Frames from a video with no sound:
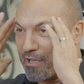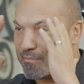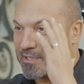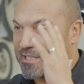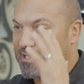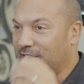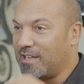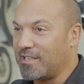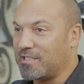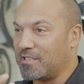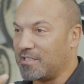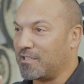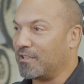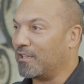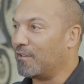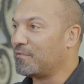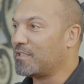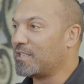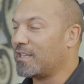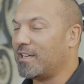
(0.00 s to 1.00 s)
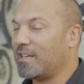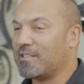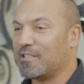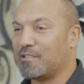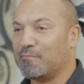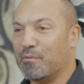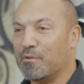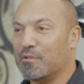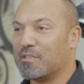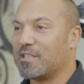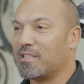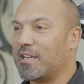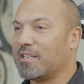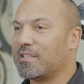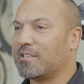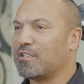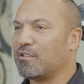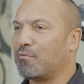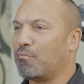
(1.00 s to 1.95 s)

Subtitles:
their helmet sizes, glove sizes, boot sizes.